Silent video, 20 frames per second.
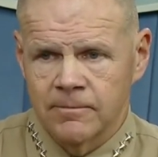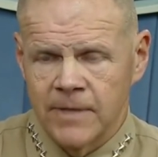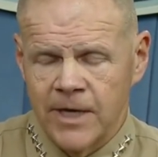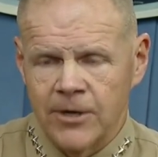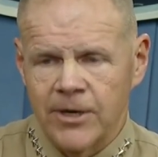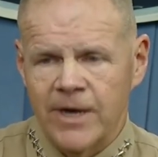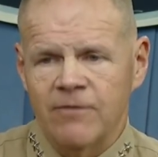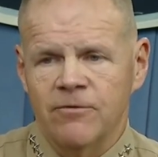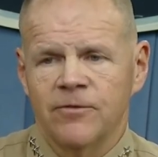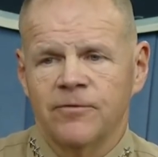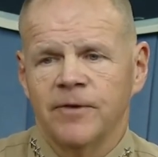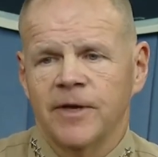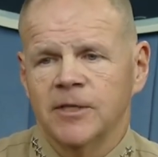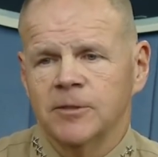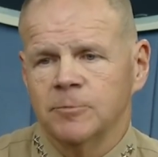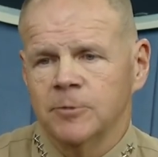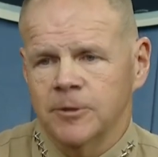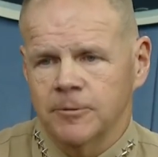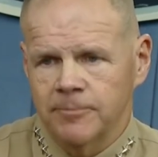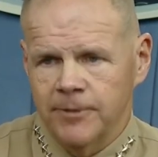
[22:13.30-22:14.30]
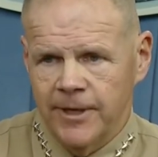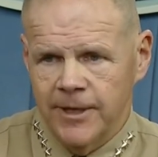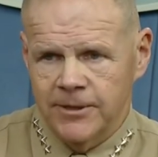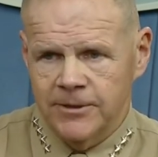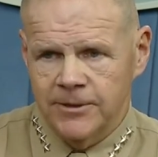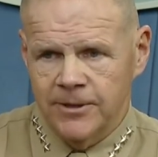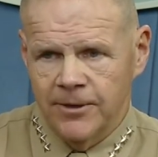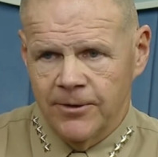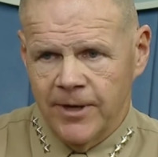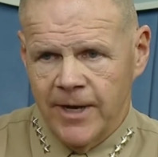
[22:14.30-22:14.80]
have a Facebook
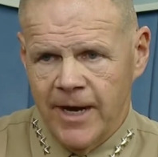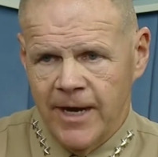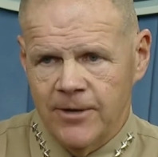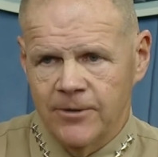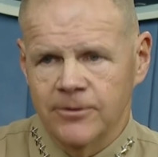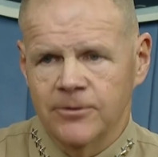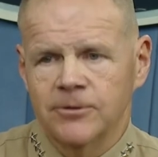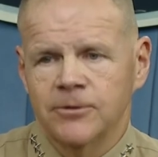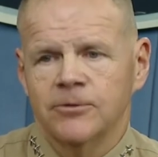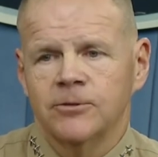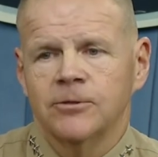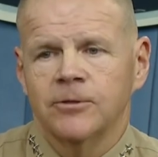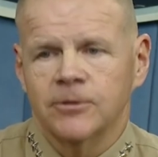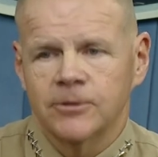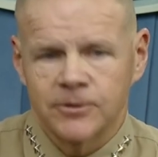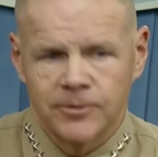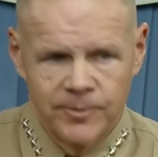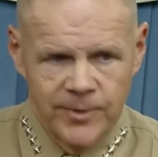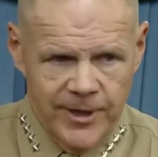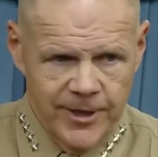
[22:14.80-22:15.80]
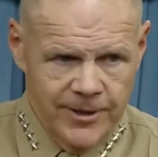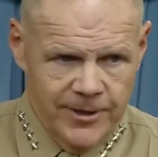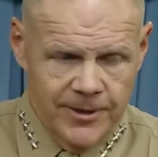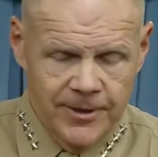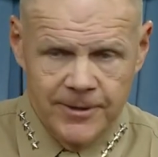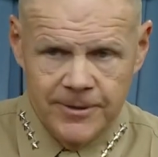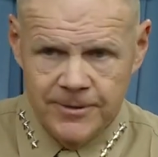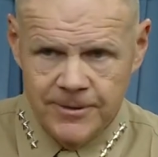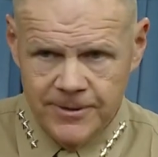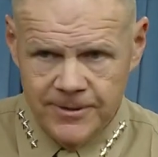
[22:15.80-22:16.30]
page. Okay, I don't do social media.
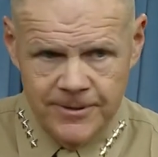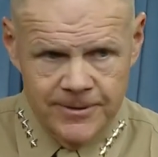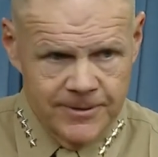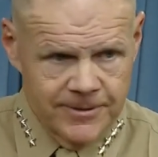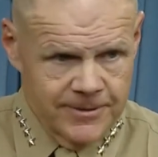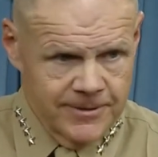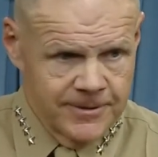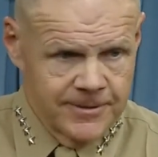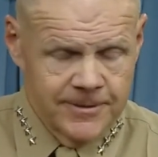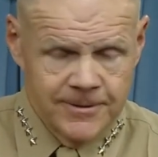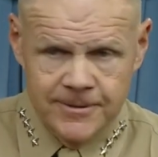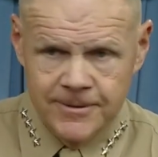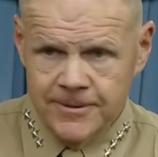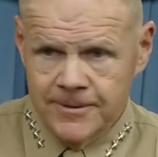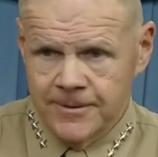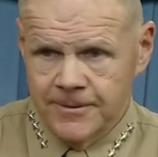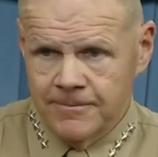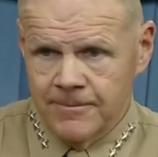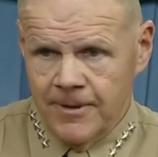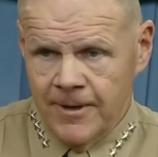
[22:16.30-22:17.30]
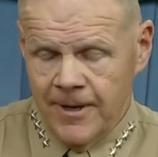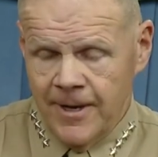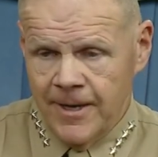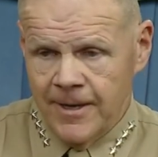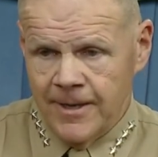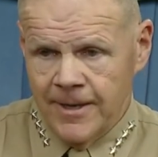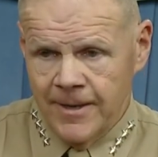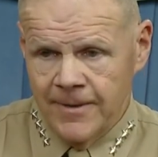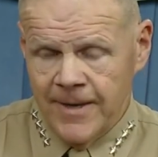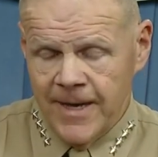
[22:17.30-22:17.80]
All
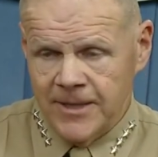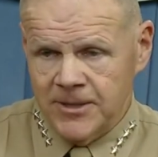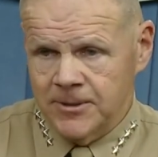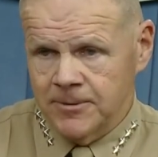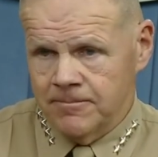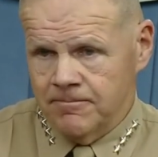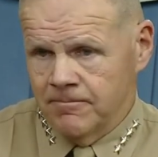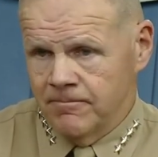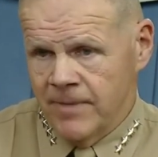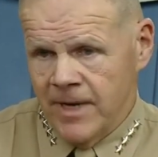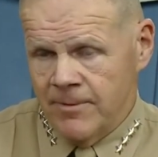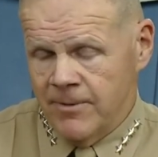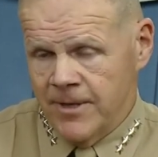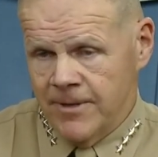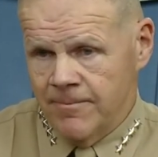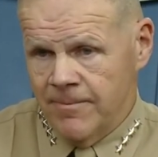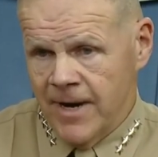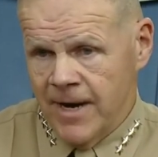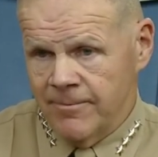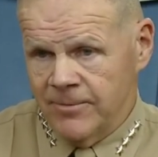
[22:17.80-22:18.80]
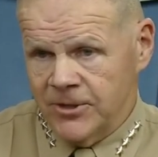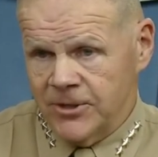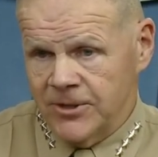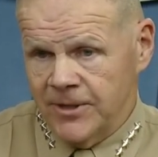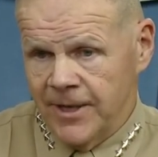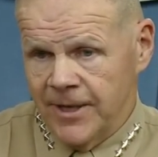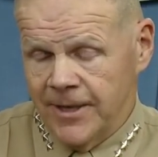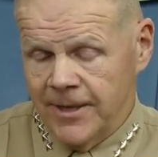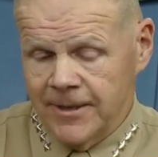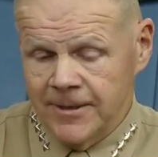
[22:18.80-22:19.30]
right, and that's maybe my
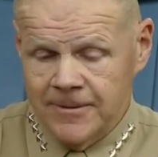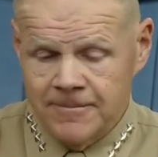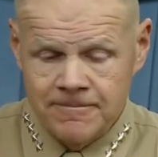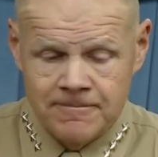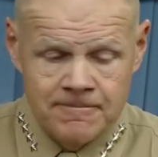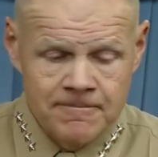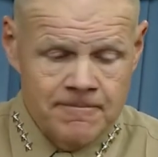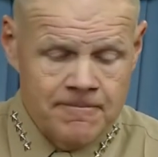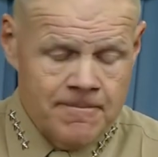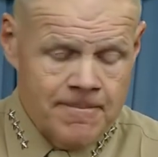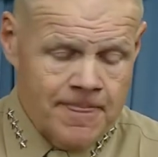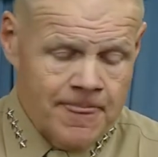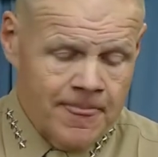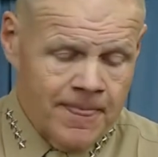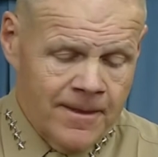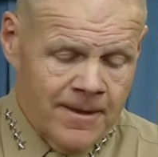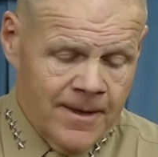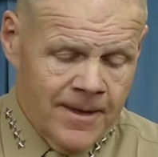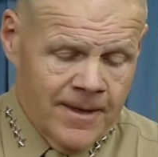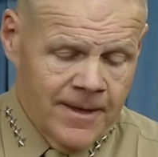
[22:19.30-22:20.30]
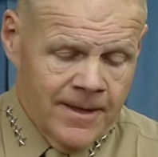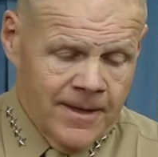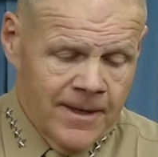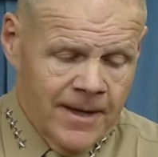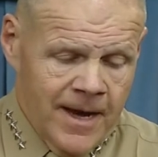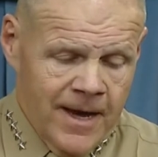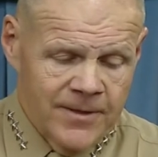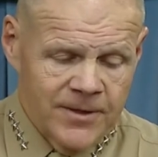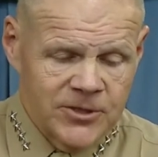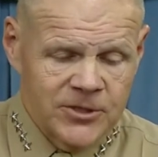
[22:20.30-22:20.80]
mistake.
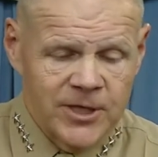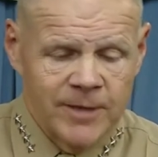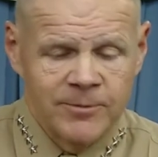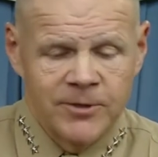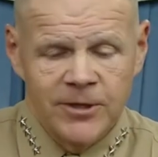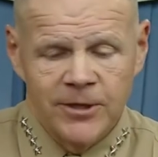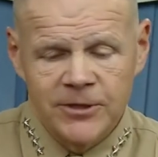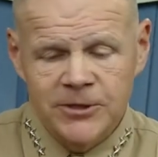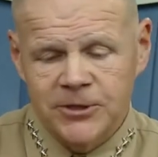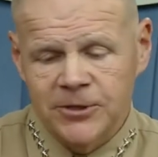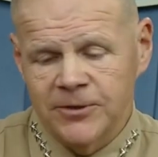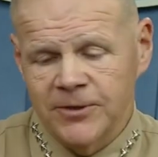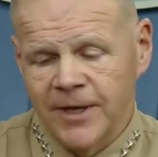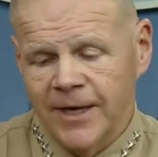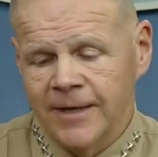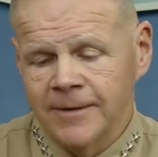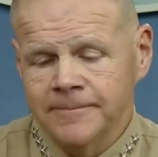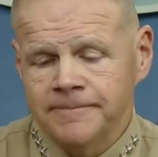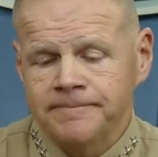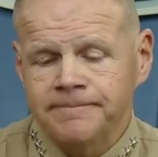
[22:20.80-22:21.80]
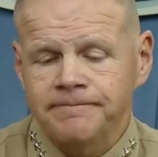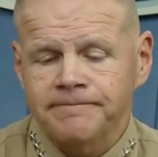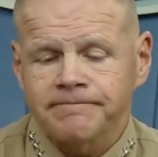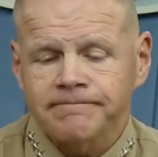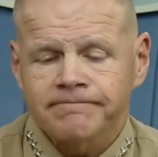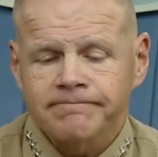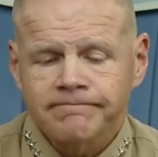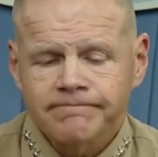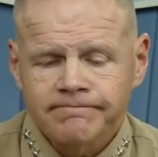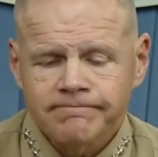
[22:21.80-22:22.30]
On the subculture thing,
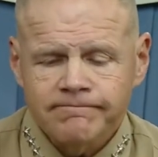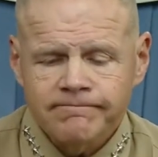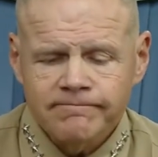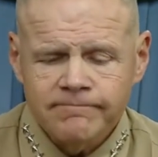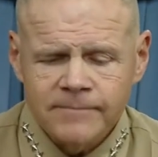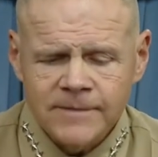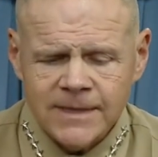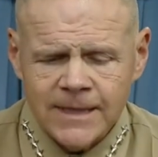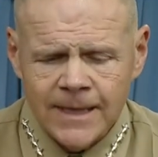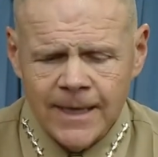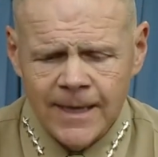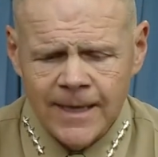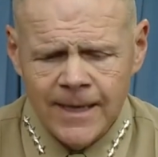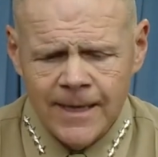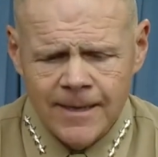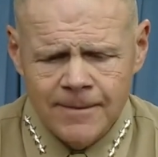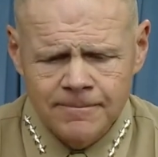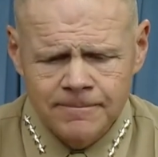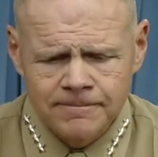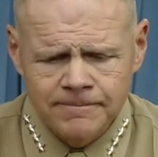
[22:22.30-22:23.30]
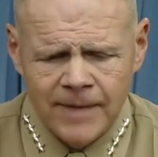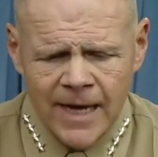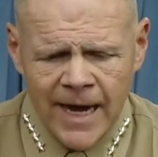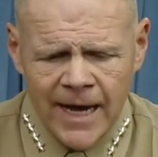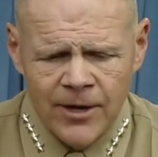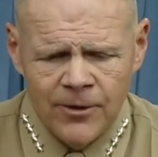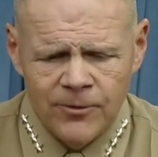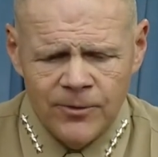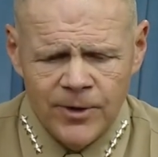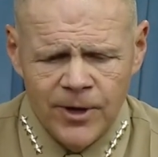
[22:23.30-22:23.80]

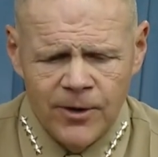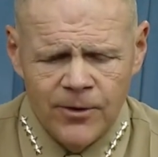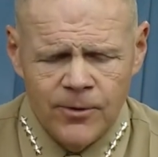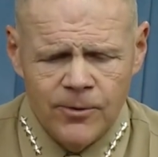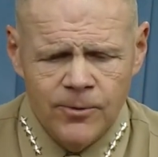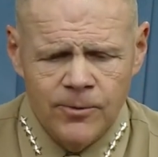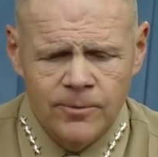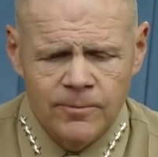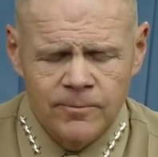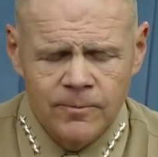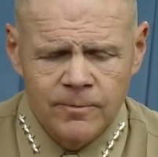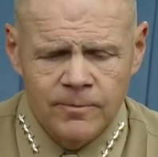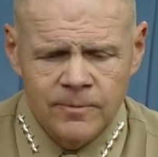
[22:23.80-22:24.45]
I don't know,